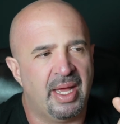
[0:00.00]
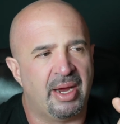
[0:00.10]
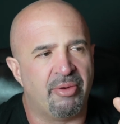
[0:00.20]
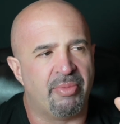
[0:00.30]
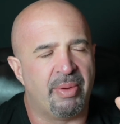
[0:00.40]
I
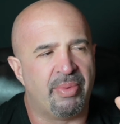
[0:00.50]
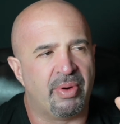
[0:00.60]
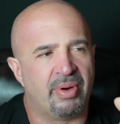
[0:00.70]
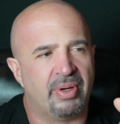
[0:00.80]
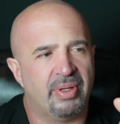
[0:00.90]

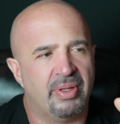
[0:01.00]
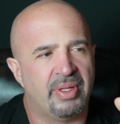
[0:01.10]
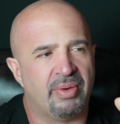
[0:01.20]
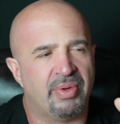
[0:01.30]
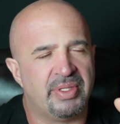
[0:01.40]
remember
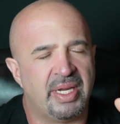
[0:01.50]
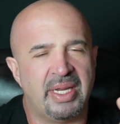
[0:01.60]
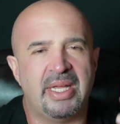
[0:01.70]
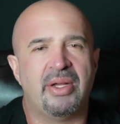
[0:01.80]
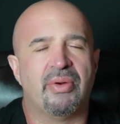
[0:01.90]
there was an
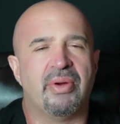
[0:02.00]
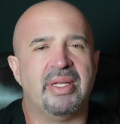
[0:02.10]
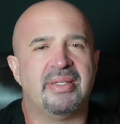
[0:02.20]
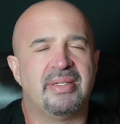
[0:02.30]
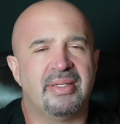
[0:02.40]

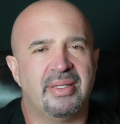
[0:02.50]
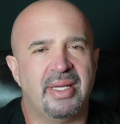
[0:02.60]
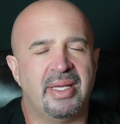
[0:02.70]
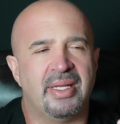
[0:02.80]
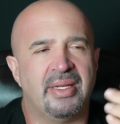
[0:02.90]
increase
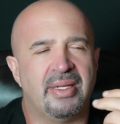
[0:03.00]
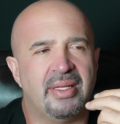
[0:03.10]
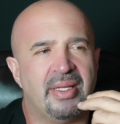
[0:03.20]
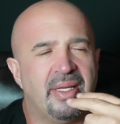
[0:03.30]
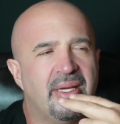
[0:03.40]
in
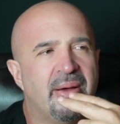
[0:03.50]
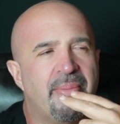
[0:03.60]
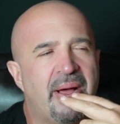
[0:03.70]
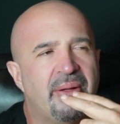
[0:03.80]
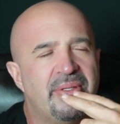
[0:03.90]
the
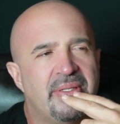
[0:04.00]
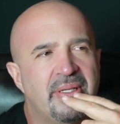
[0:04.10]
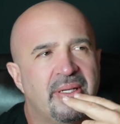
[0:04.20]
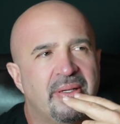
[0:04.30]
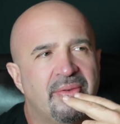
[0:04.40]
amounts
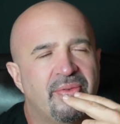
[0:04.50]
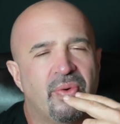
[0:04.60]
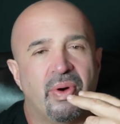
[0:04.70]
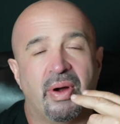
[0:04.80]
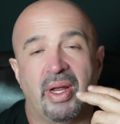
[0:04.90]
uh,
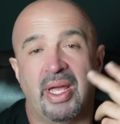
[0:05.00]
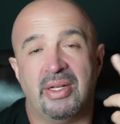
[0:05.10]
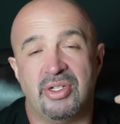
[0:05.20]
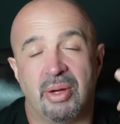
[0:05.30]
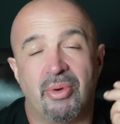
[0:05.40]
for a
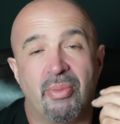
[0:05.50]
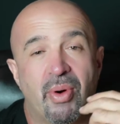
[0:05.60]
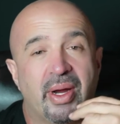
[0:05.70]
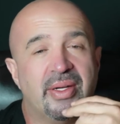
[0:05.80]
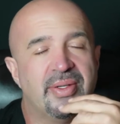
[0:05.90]
jumbo
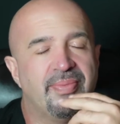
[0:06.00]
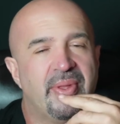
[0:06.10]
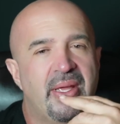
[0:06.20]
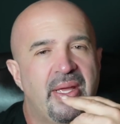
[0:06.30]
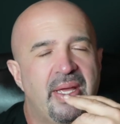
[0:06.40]
mortgage.
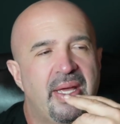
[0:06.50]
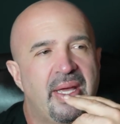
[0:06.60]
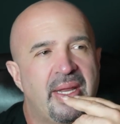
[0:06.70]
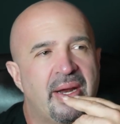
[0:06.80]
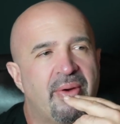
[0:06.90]

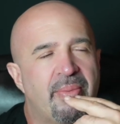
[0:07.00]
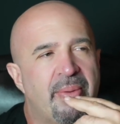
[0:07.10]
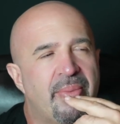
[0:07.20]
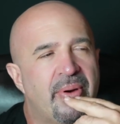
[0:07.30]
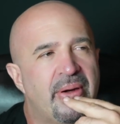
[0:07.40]
And I
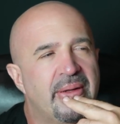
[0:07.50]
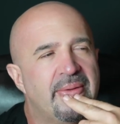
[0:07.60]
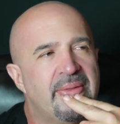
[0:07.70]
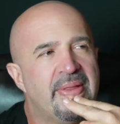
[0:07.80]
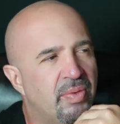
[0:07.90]
remembered
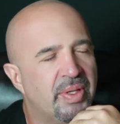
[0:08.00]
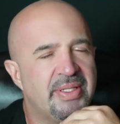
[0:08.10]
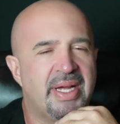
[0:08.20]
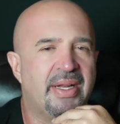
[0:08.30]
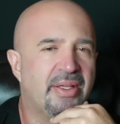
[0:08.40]
one
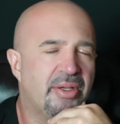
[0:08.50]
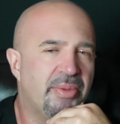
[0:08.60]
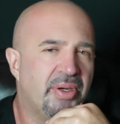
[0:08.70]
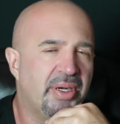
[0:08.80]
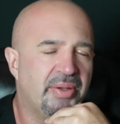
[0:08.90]
side of the
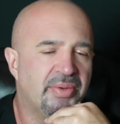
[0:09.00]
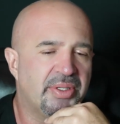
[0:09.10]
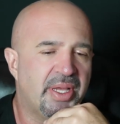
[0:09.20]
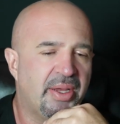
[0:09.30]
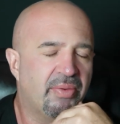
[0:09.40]
community was
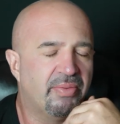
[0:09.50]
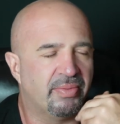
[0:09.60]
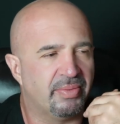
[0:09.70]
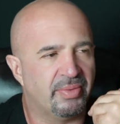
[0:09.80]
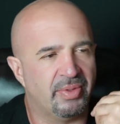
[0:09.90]
saying,
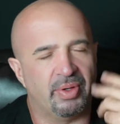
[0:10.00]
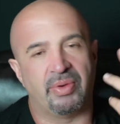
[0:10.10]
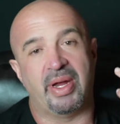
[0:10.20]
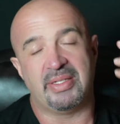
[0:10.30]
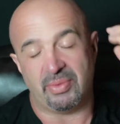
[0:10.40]
going
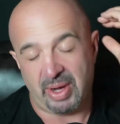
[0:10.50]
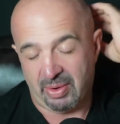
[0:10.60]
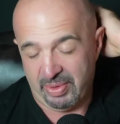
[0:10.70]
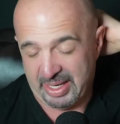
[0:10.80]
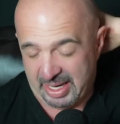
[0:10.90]
crazy, wow,
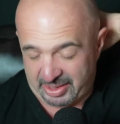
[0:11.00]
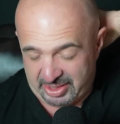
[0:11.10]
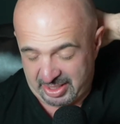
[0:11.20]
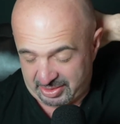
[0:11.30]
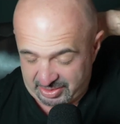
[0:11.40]
we got a
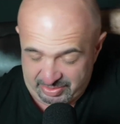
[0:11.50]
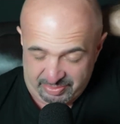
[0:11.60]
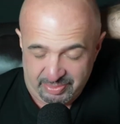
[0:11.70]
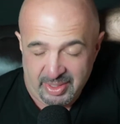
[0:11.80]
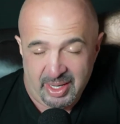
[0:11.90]
chance to
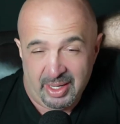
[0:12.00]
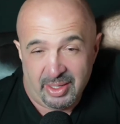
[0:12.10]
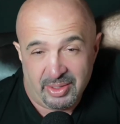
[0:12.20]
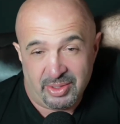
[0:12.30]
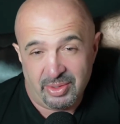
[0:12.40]

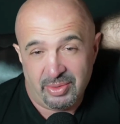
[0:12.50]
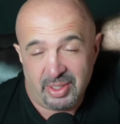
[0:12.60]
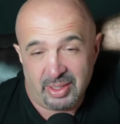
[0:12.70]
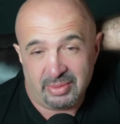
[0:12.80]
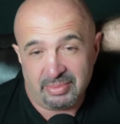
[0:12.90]
do
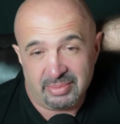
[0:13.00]
the